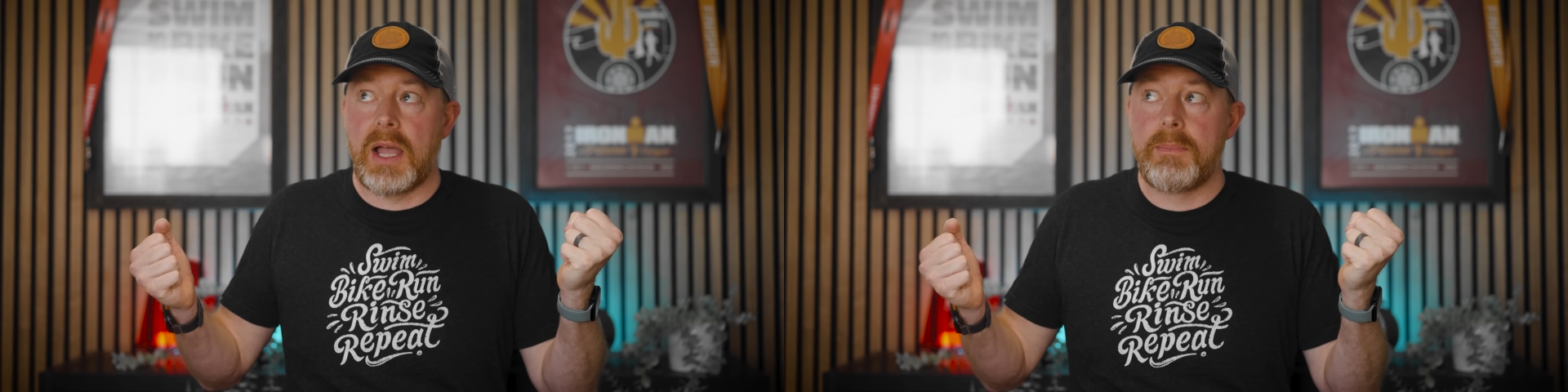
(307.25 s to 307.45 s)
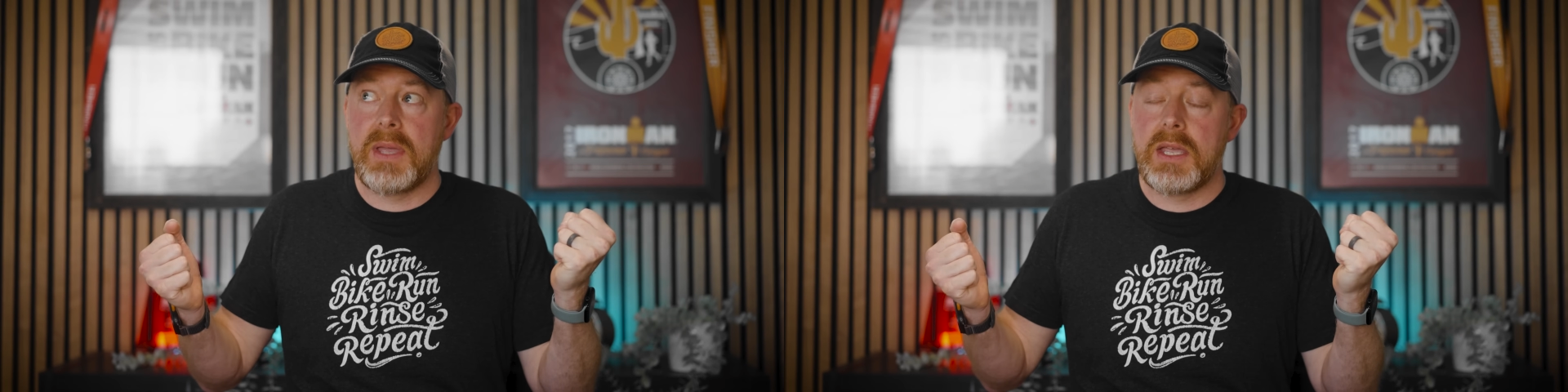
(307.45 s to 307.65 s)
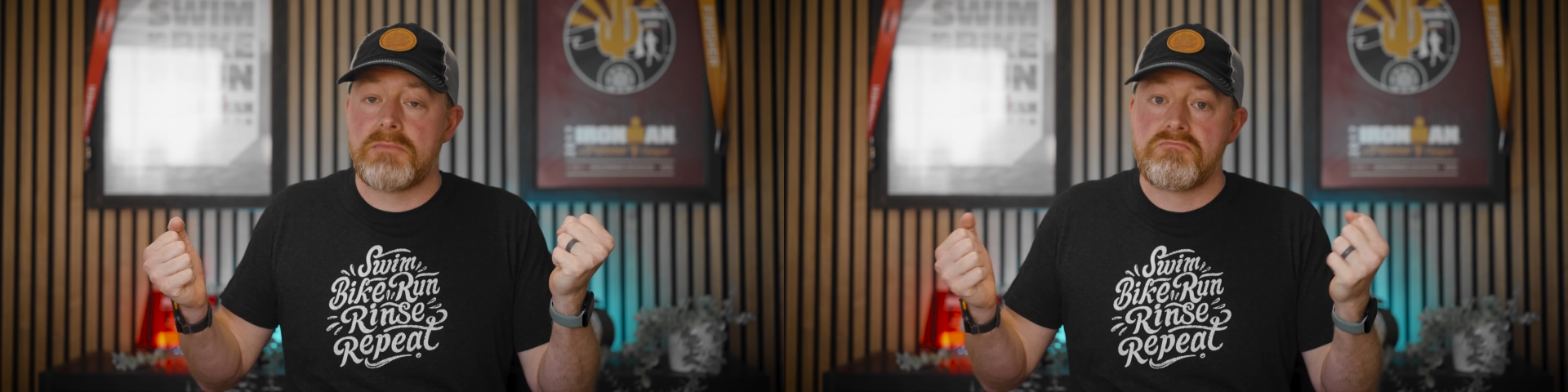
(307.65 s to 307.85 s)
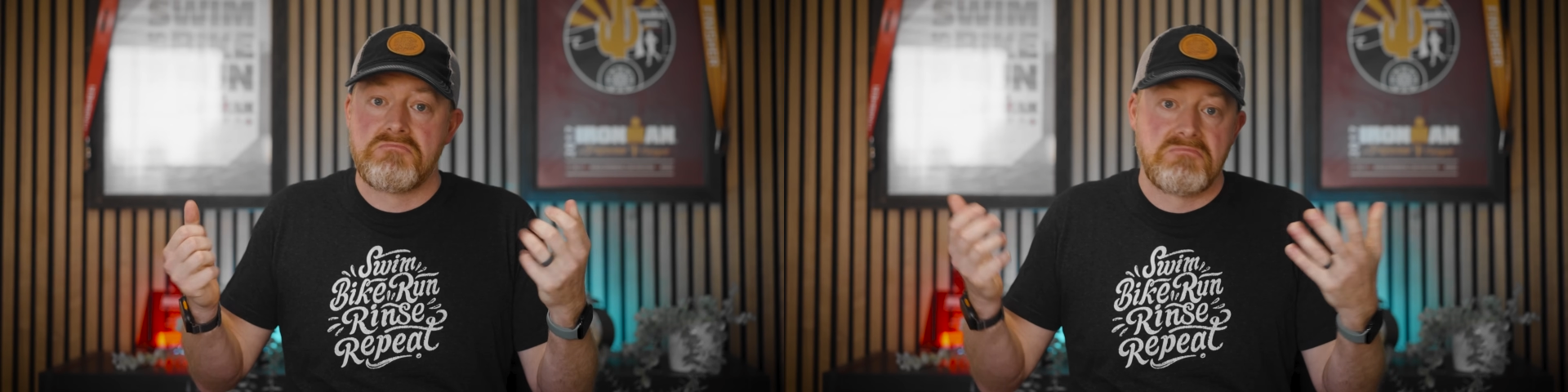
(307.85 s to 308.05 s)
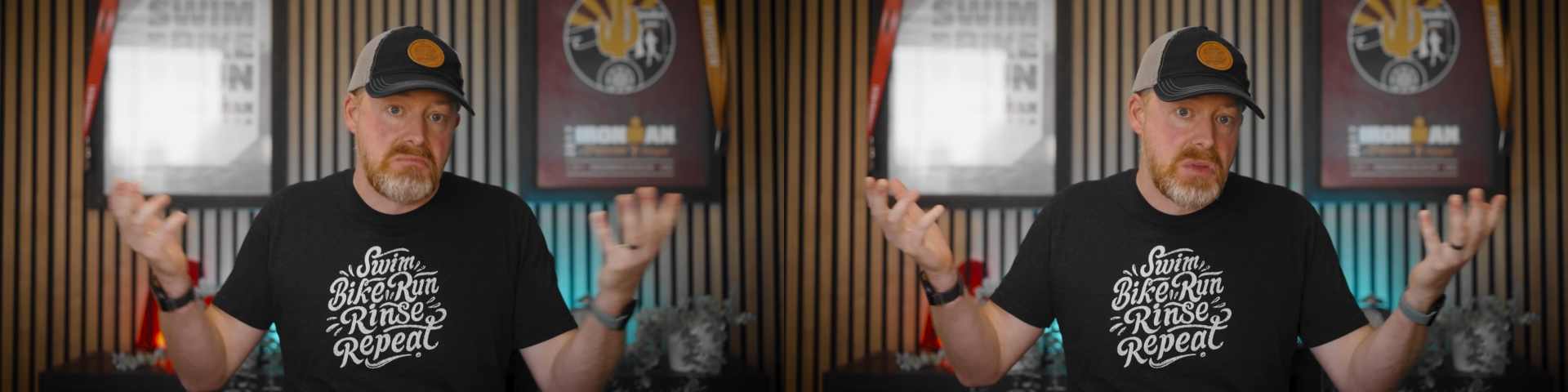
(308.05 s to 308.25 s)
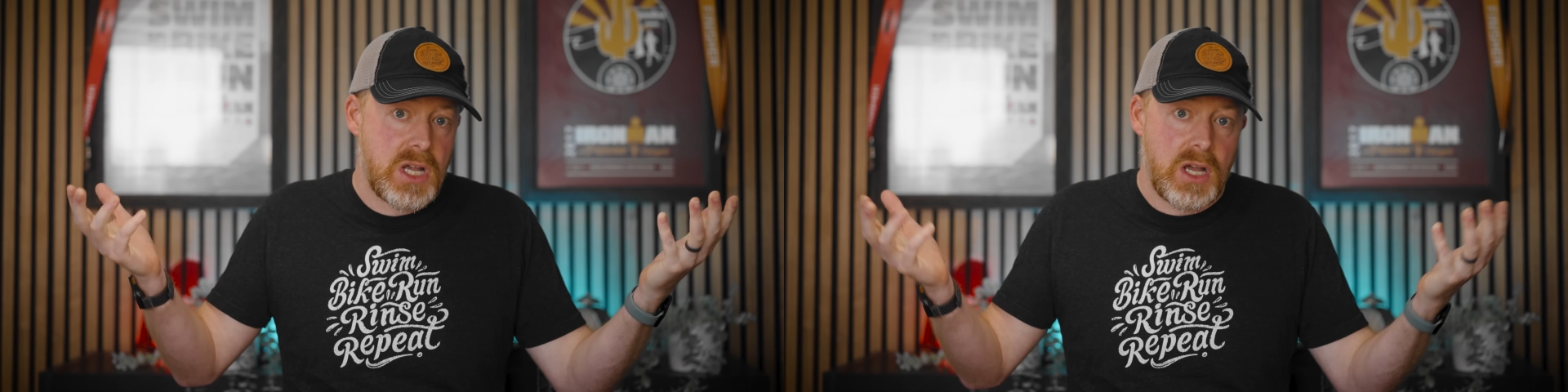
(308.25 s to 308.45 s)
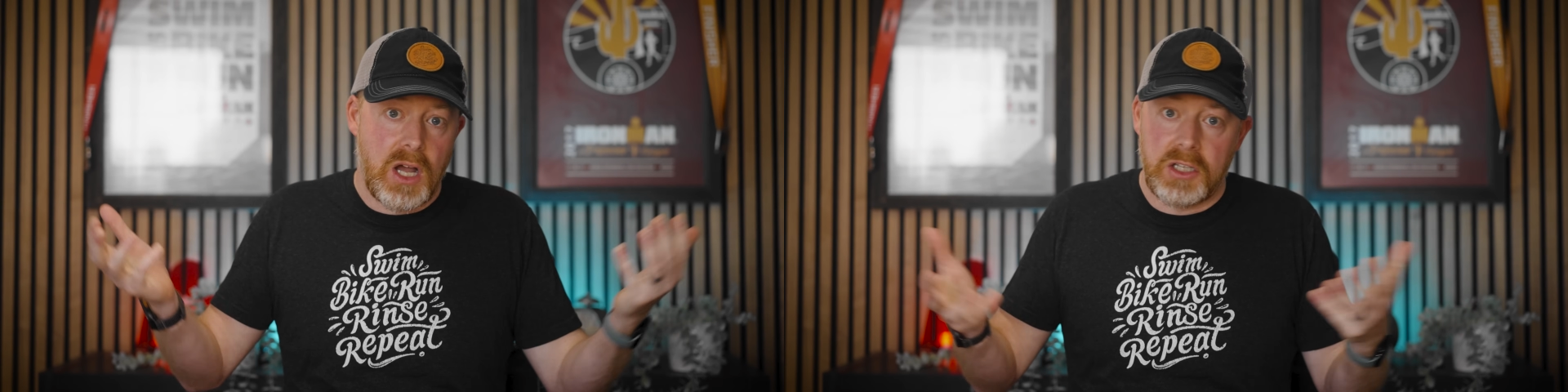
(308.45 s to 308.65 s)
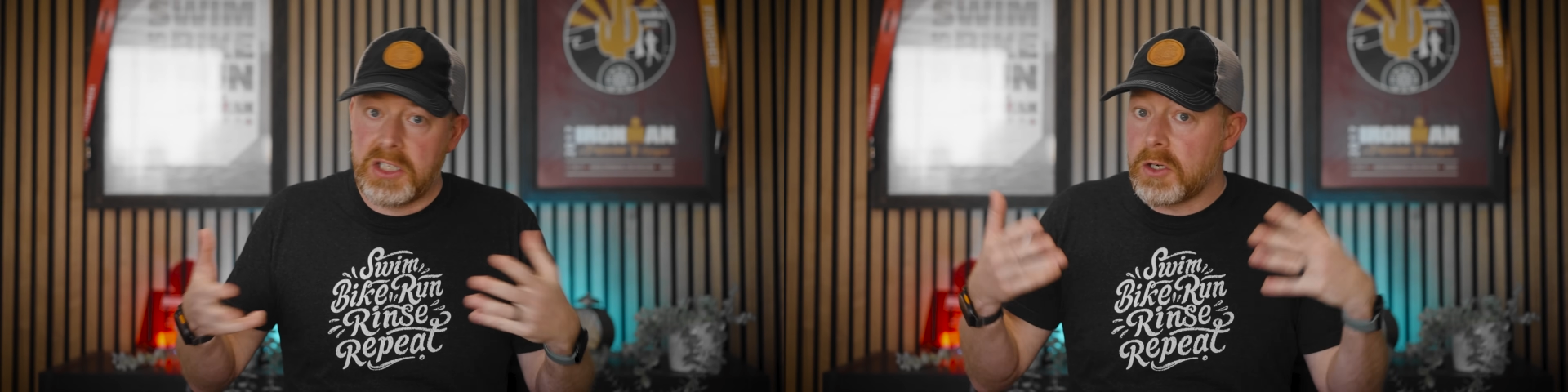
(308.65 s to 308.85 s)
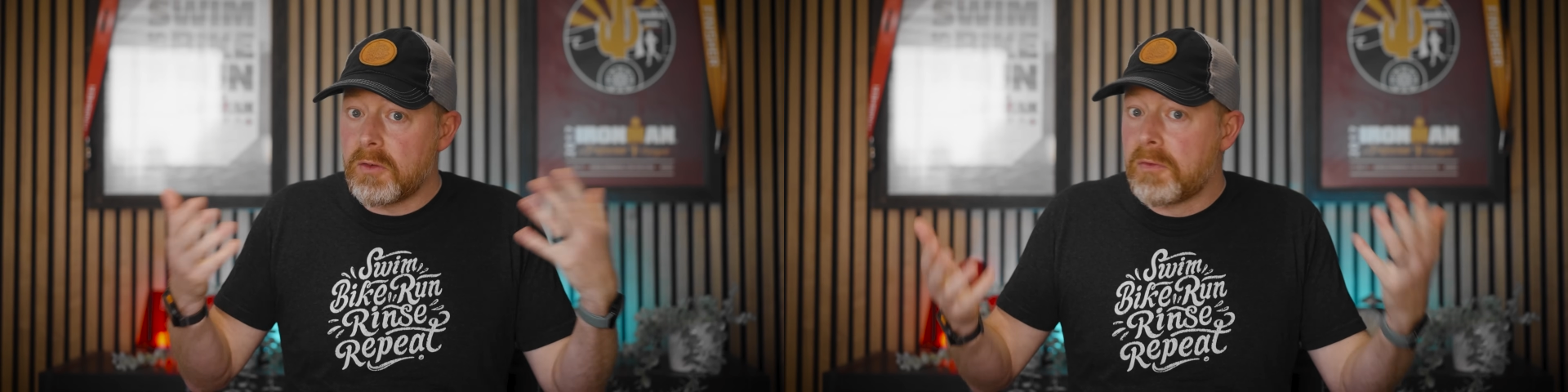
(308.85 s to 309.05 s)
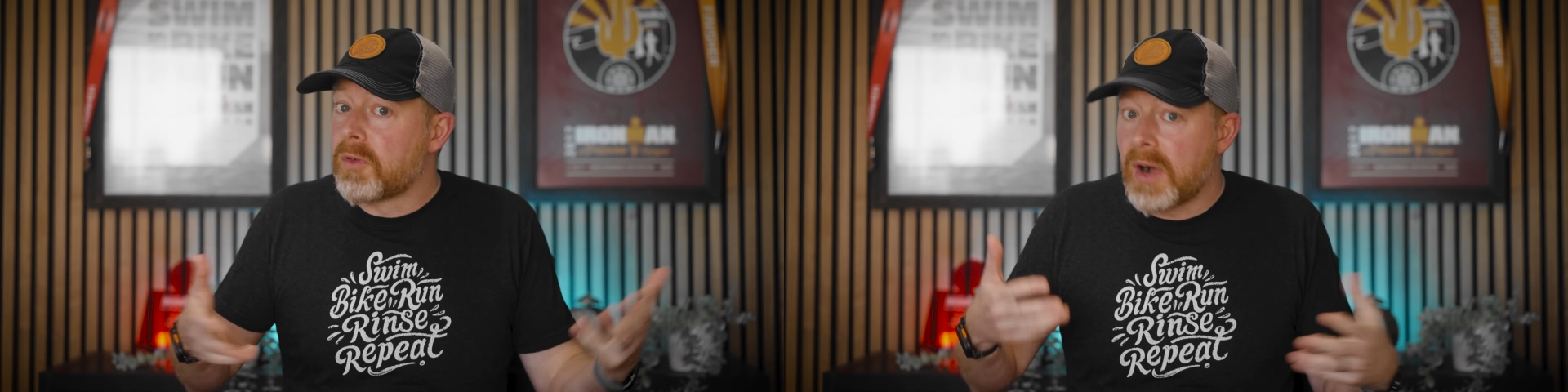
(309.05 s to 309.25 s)
I mean, a
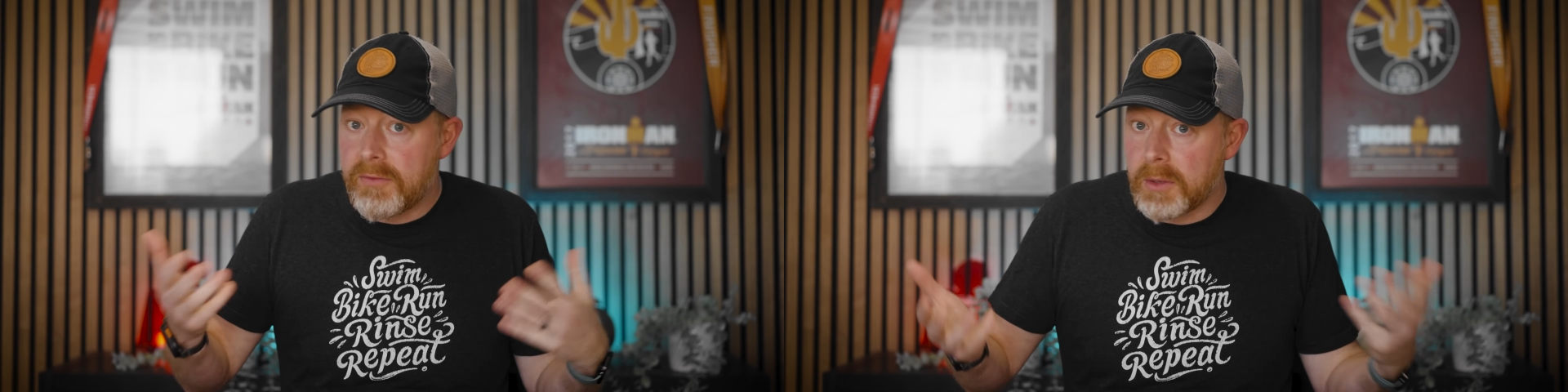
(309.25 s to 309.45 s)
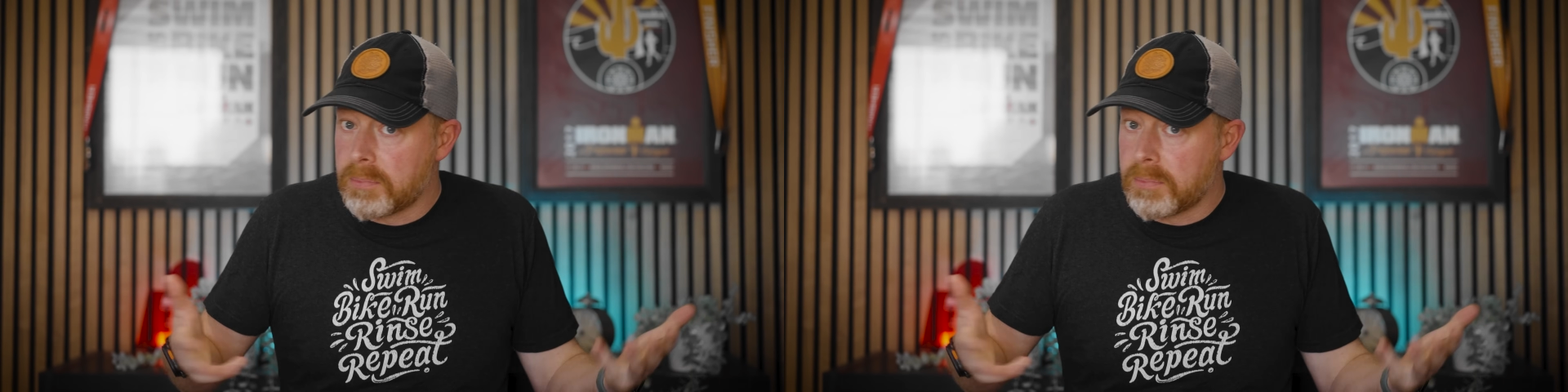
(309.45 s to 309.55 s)
little forever